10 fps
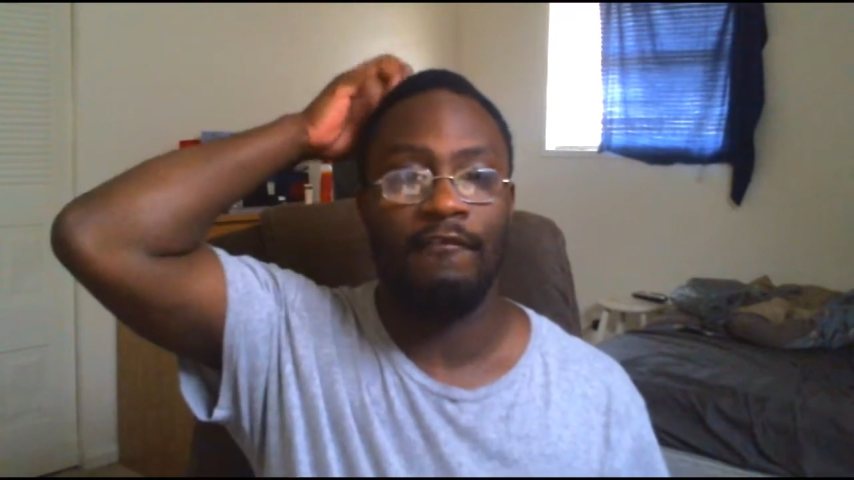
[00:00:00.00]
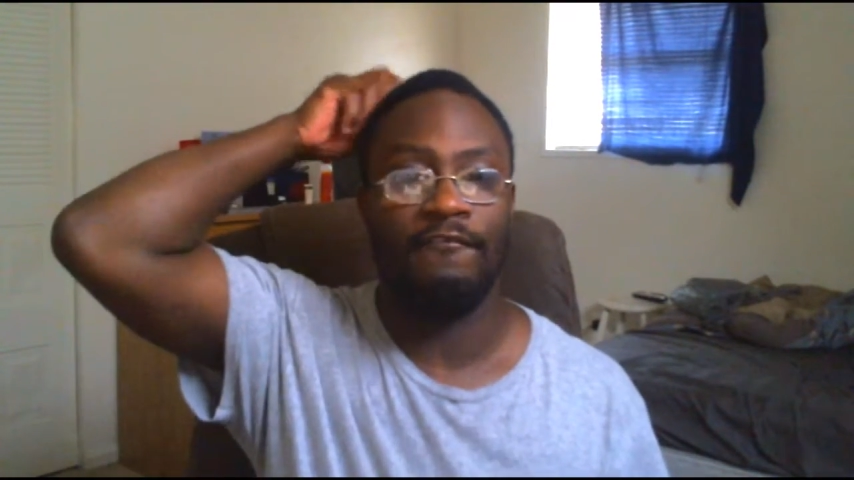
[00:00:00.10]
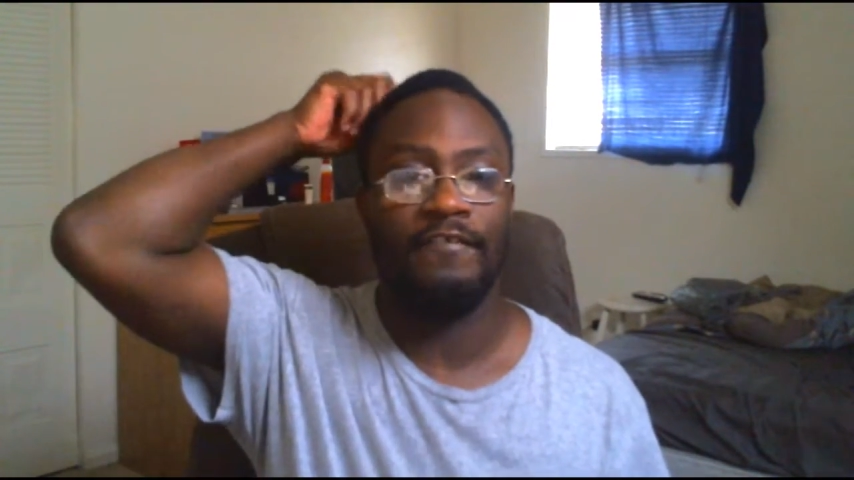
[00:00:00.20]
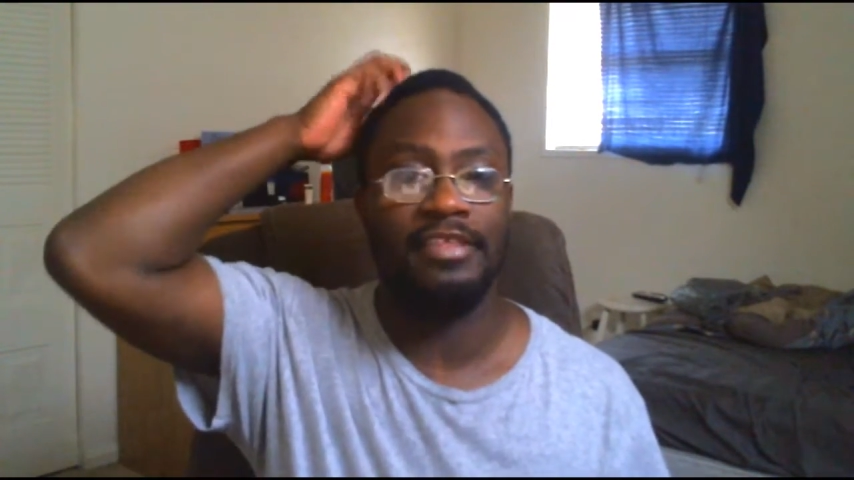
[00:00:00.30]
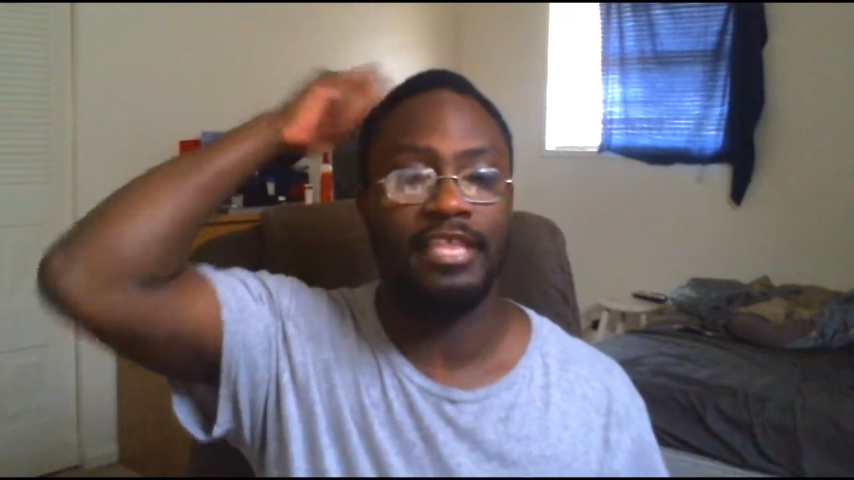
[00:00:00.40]

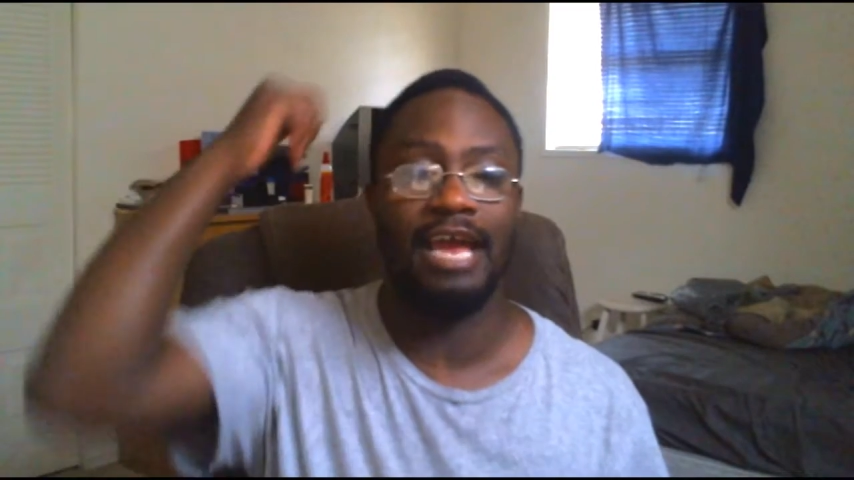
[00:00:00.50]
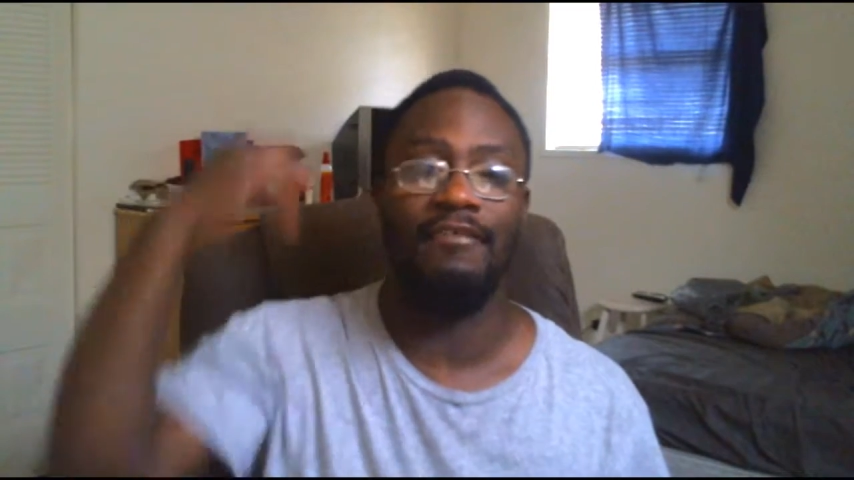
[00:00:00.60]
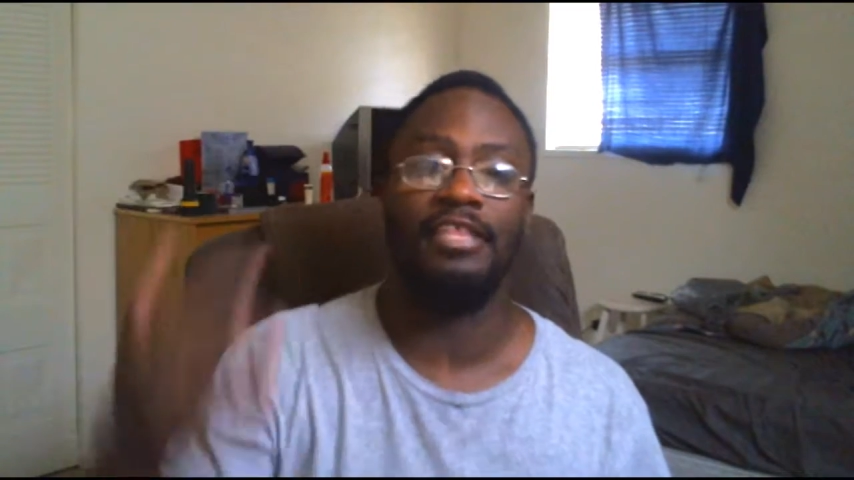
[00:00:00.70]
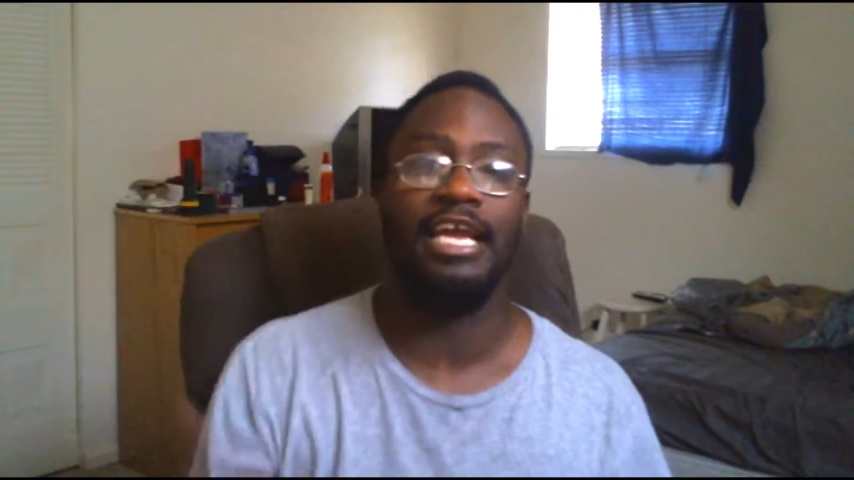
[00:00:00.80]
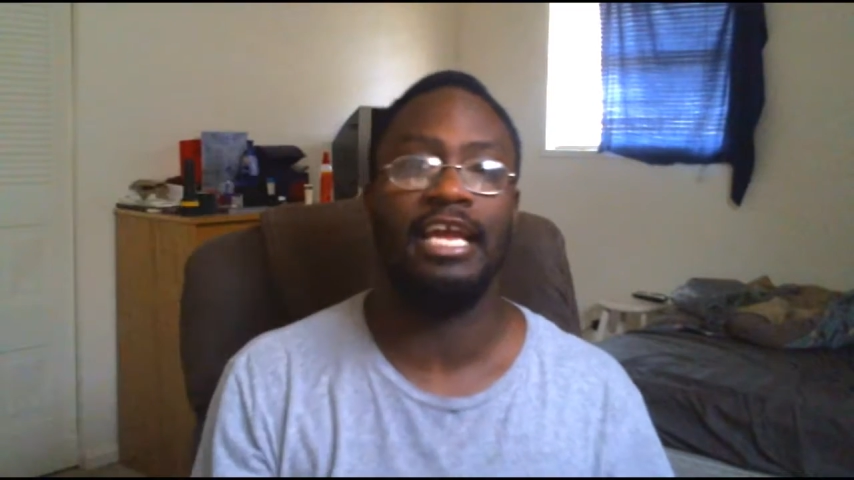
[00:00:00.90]
faith, and
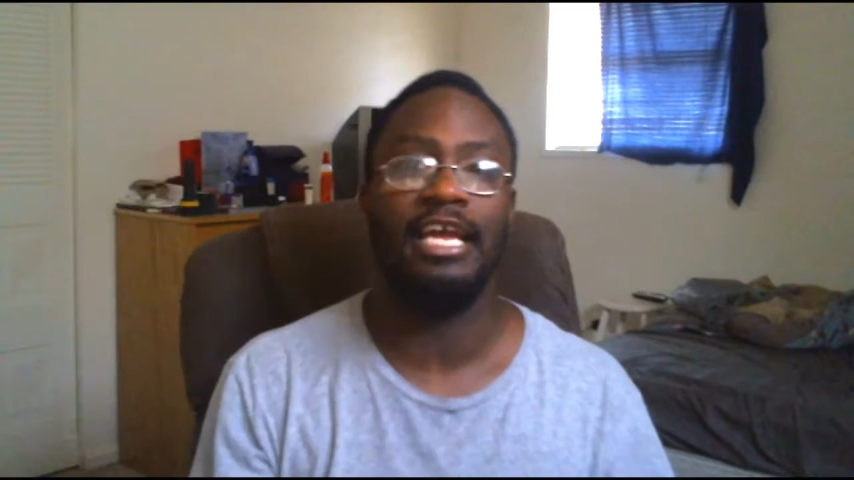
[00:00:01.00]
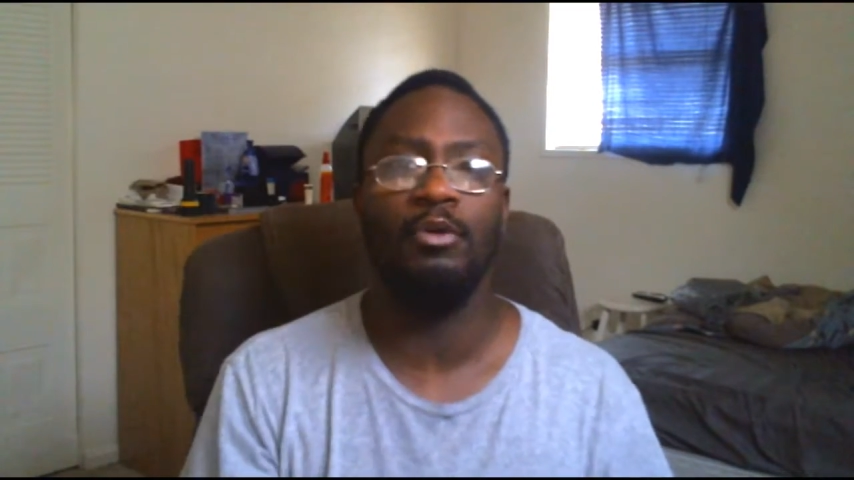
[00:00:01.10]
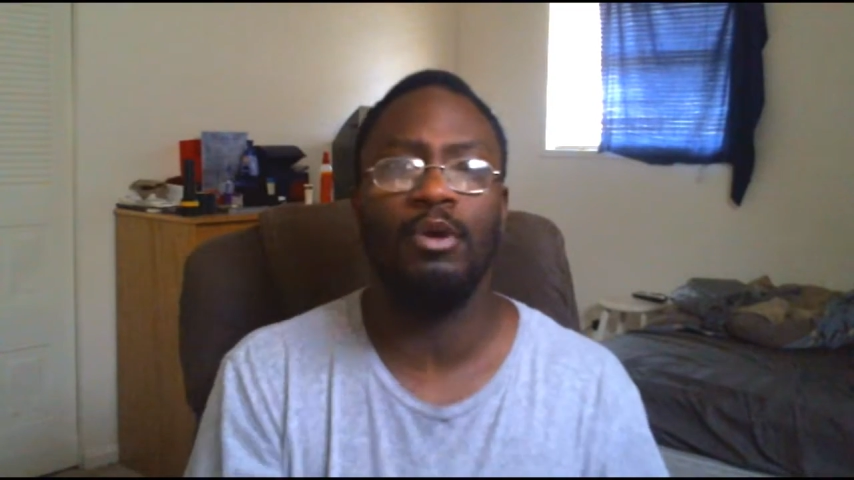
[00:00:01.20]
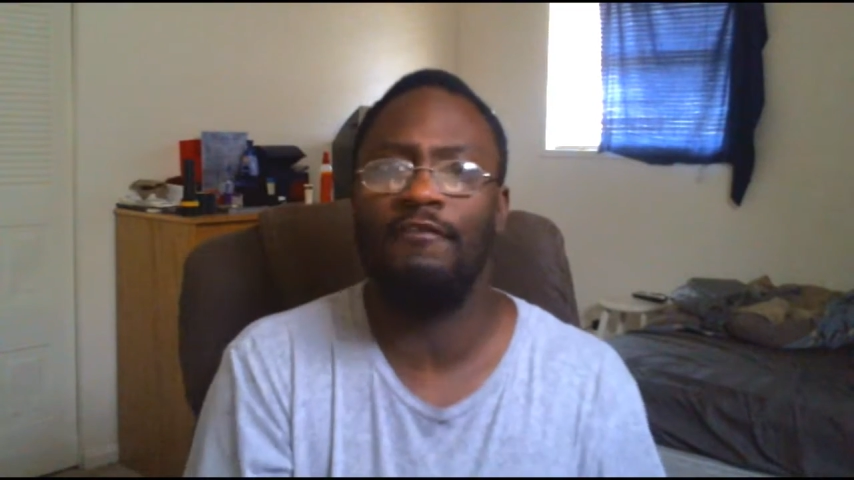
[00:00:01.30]
everything. And you